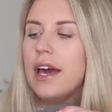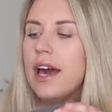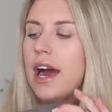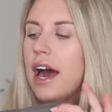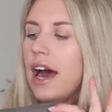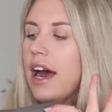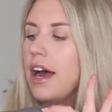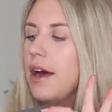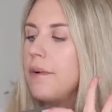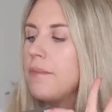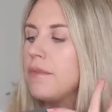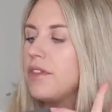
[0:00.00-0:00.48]

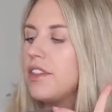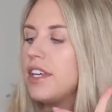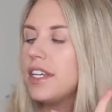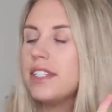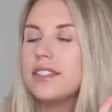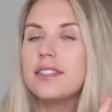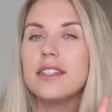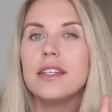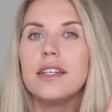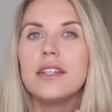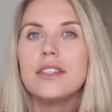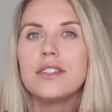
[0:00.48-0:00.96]
Um,
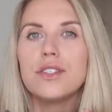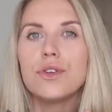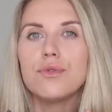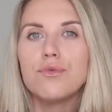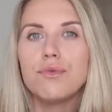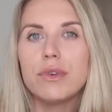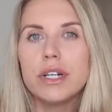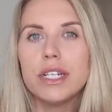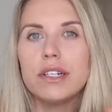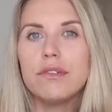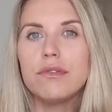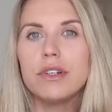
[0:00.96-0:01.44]
this is a
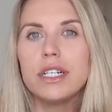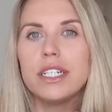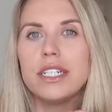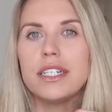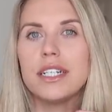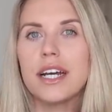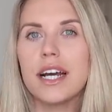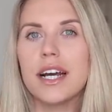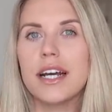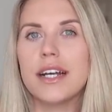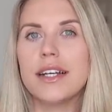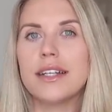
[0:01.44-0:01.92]
really, really
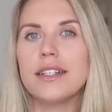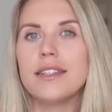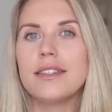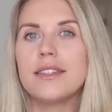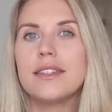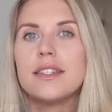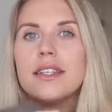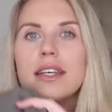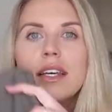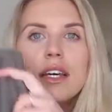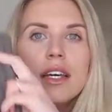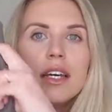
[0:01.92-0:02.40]

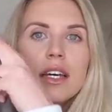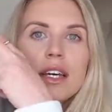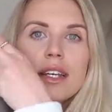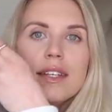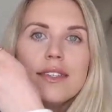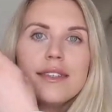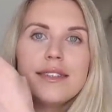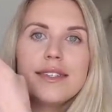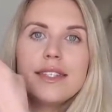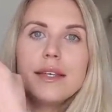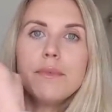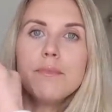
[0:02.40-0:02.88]
nice
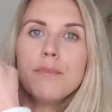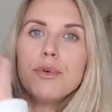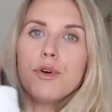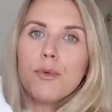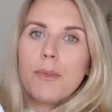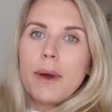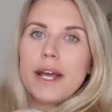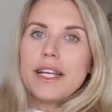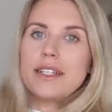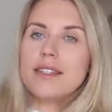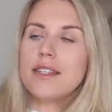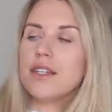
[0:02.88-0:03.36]
simple
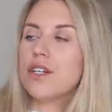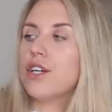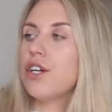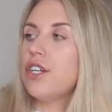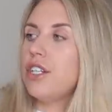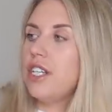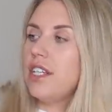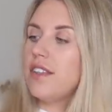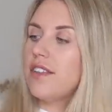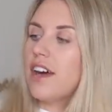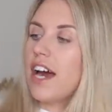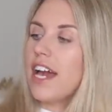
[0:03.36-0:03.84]
basic
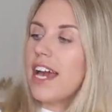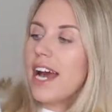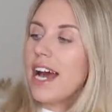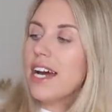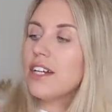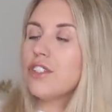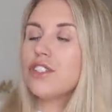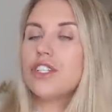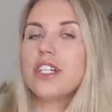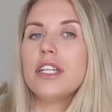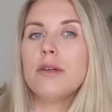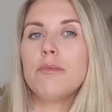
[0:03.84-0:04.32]
hoodie that I
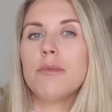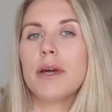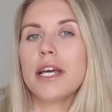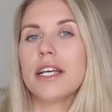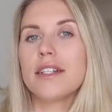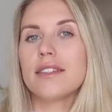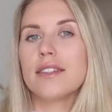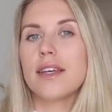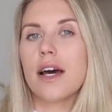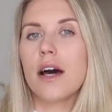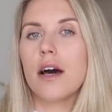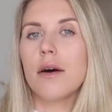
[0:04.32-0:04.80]
actually
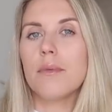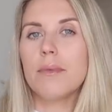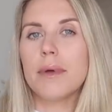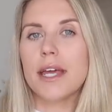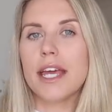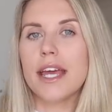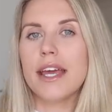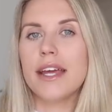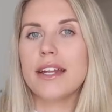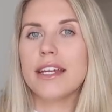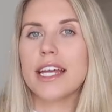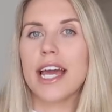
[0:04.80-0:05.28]
picked up
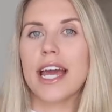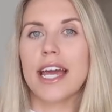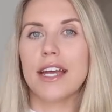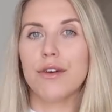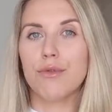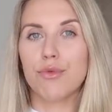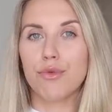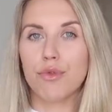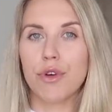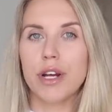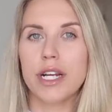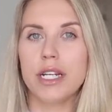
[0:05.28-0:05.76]
in
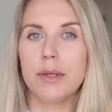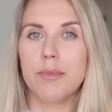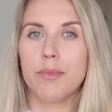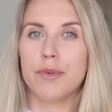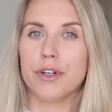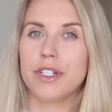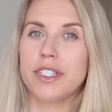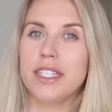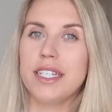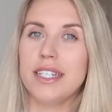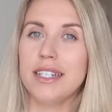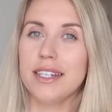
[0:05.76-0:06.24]
a really
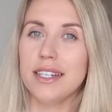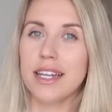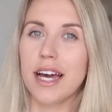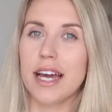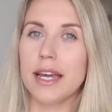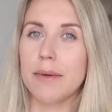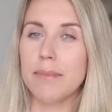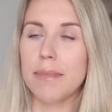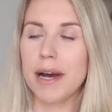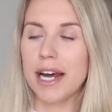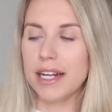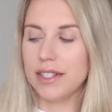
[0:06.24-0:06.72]
pretty
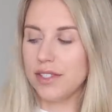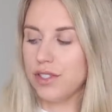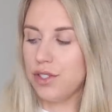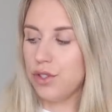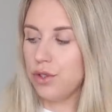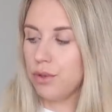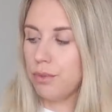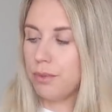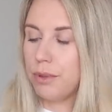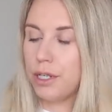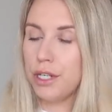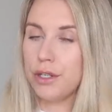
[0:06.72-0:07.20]
light
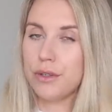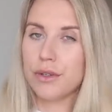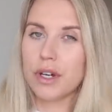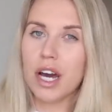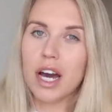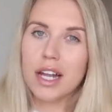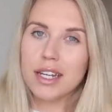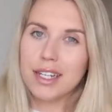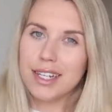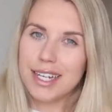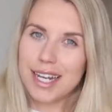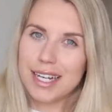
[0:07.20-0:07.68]
pastel blue
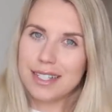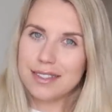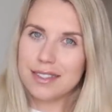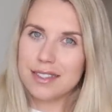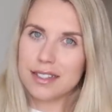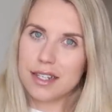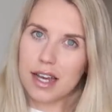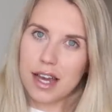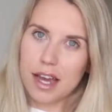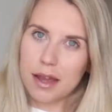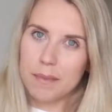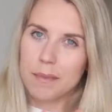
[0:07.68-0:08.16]
colour last
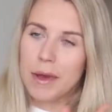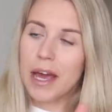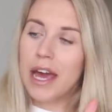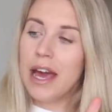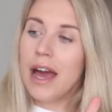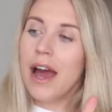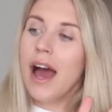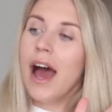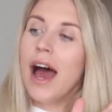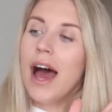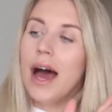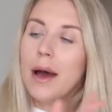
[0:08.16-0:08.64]
time
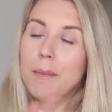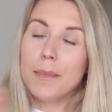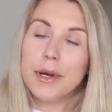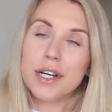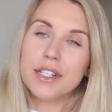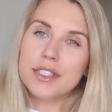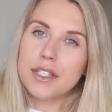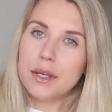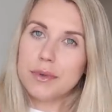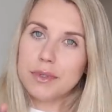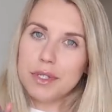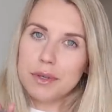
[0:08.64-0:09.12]
and
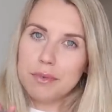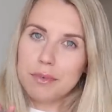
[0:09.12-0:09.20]
because I was